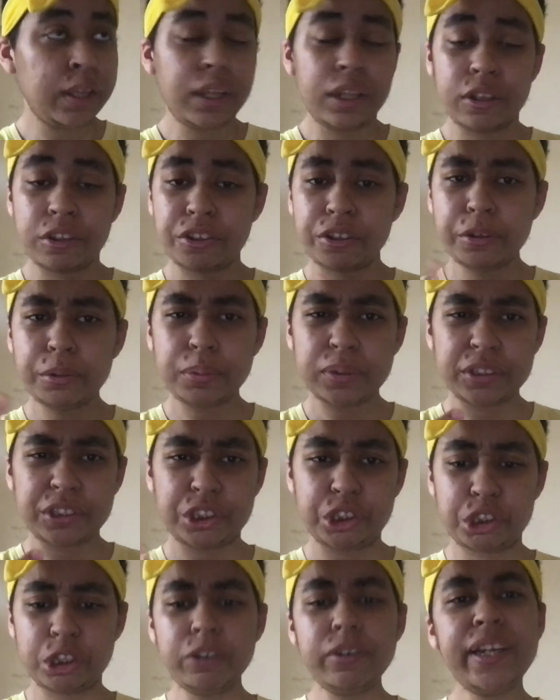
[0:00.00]
So
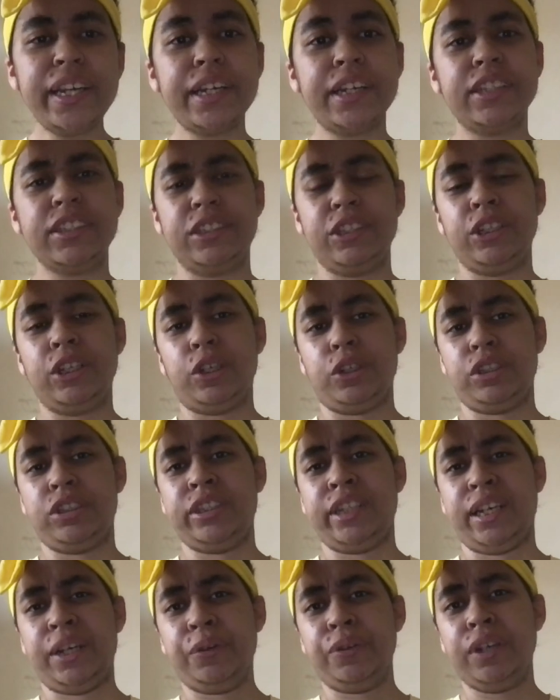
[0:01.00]
during
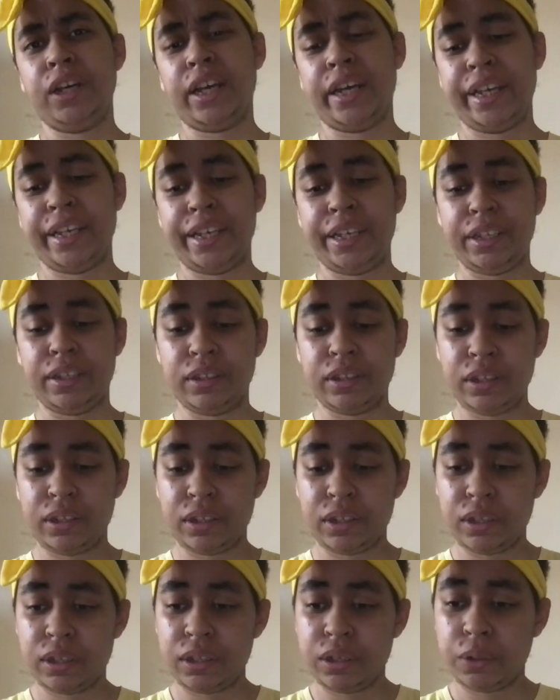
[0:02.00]
lockdown, I
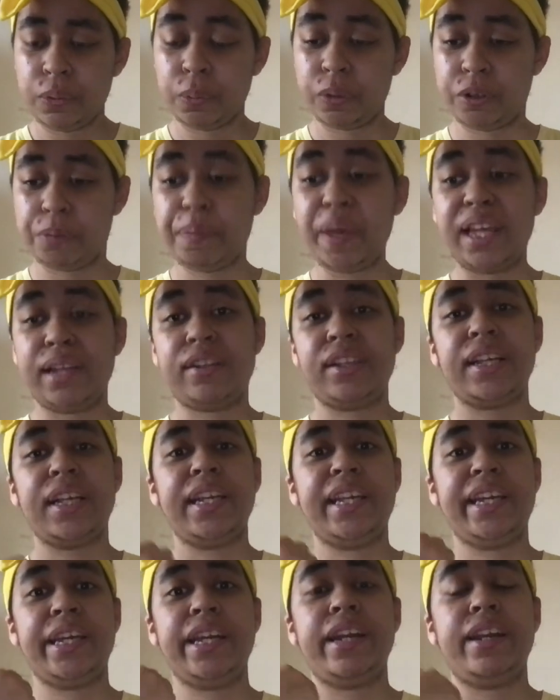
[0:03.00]
was
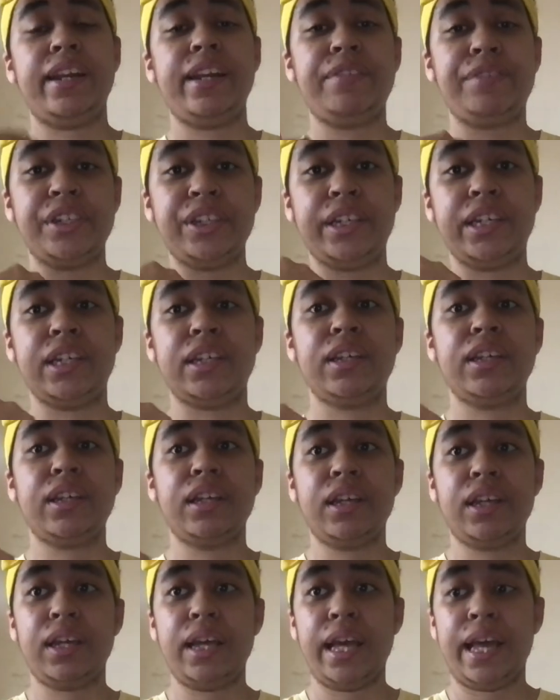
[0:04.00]
basically living
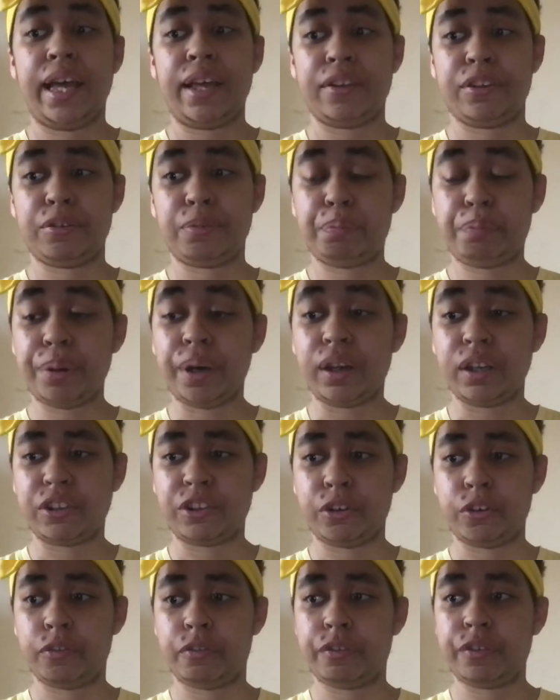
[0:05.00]
as part
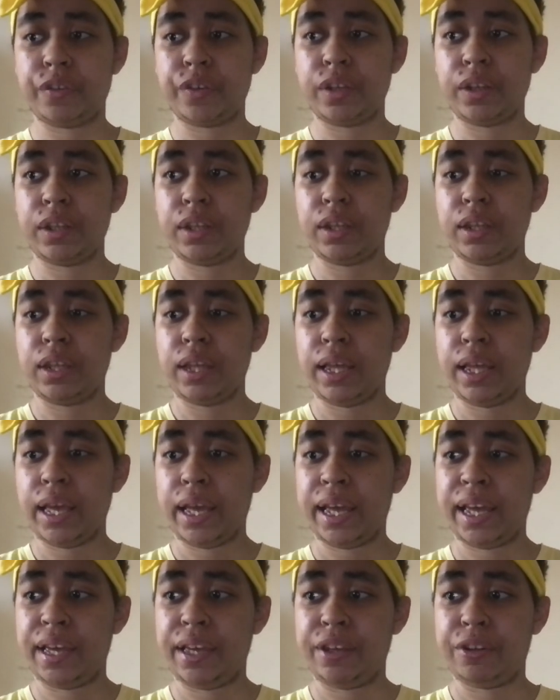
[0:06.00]
of
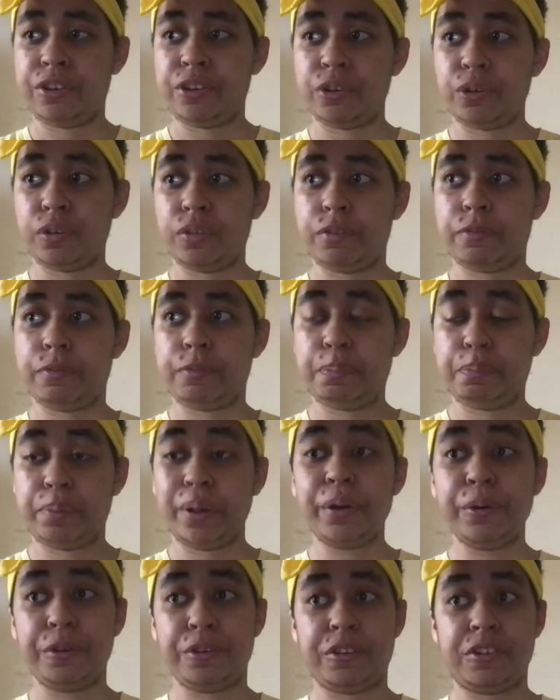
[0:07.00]
a sort of
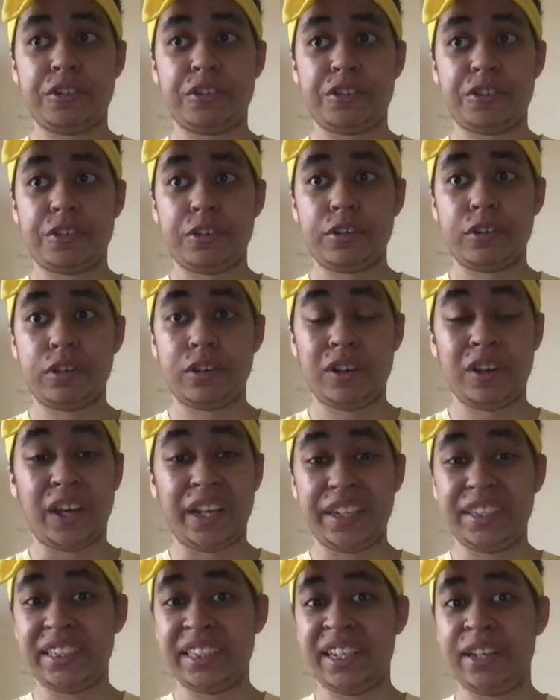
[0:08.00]

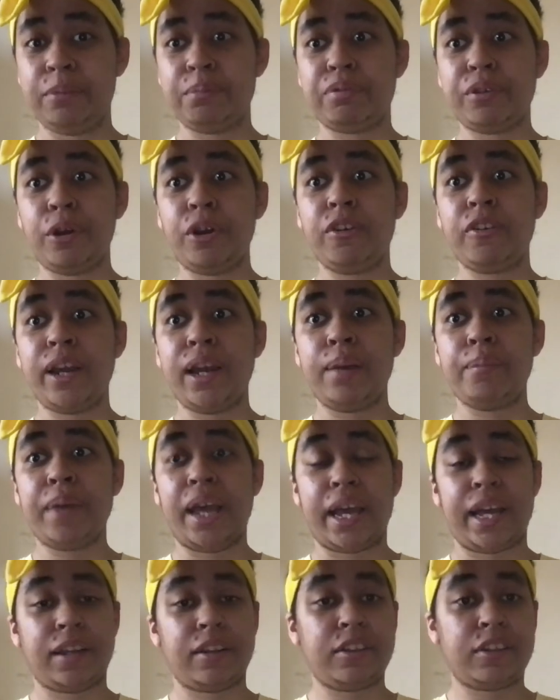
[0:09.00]
post-19 program
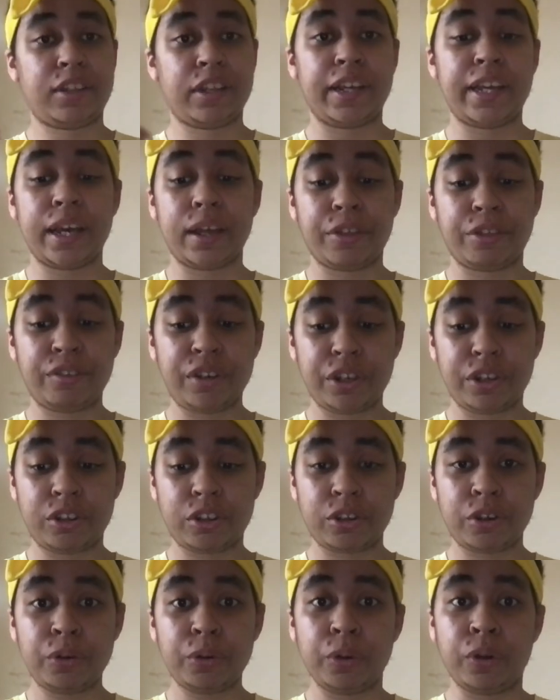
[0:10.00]
at St. Catherine's
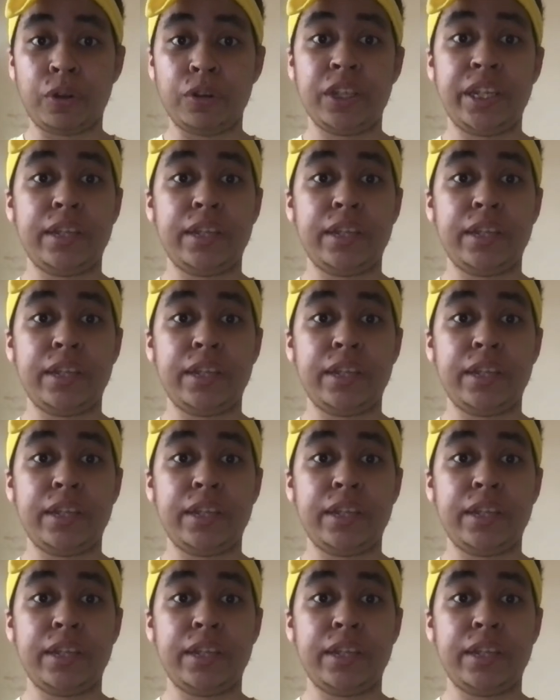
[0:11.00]
School